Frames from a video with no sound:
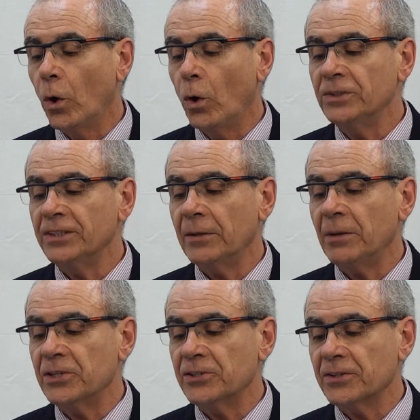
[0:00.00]
All the
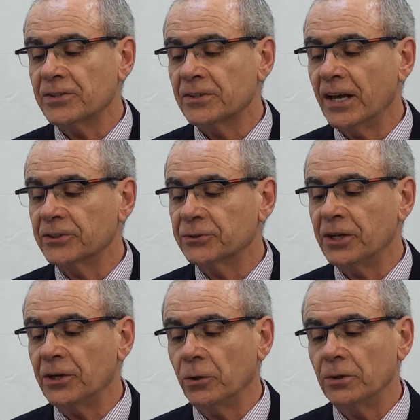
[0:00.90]
dimensions, they are
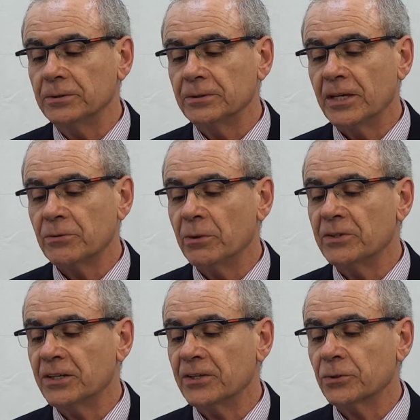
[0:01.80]
3 in all, as we
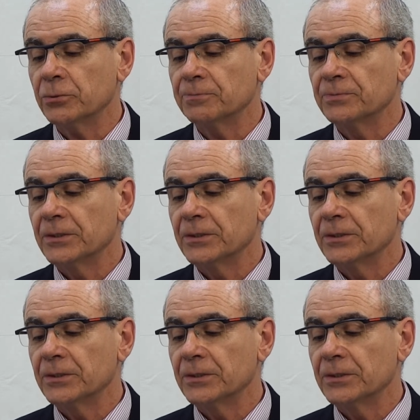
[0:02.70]
will see soon.